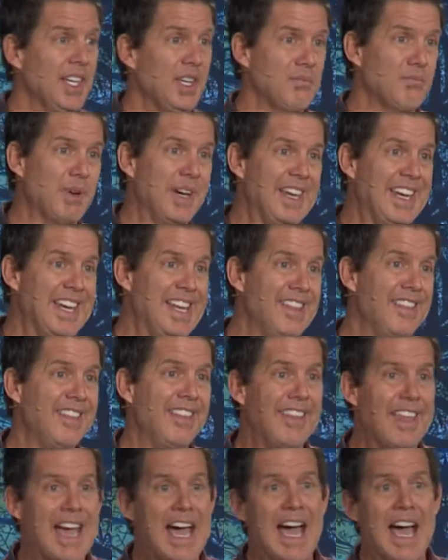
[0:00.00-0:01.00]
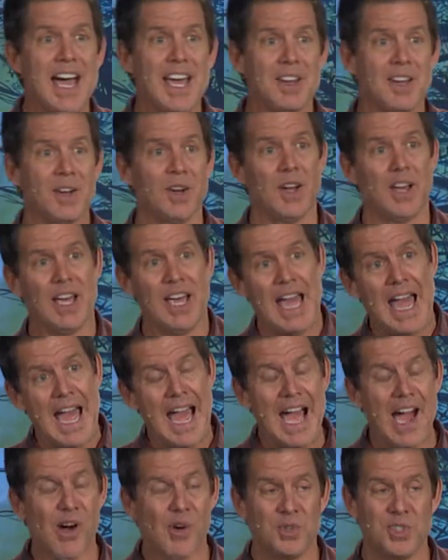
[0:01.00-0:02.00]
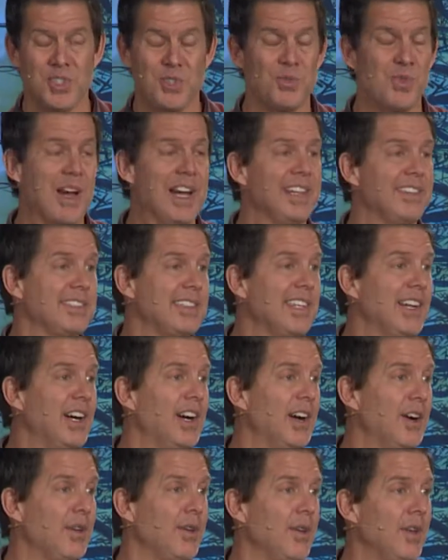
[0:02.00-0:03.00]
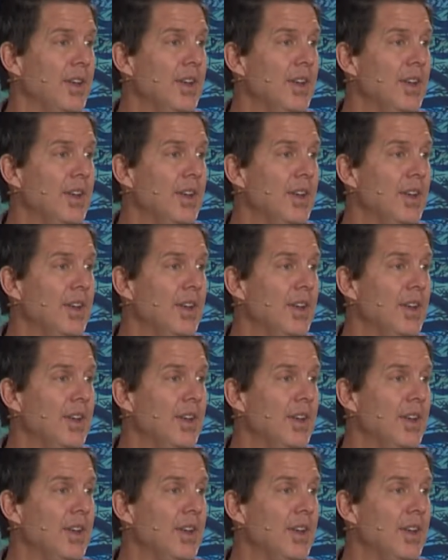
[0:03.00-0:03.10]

but in that house right there,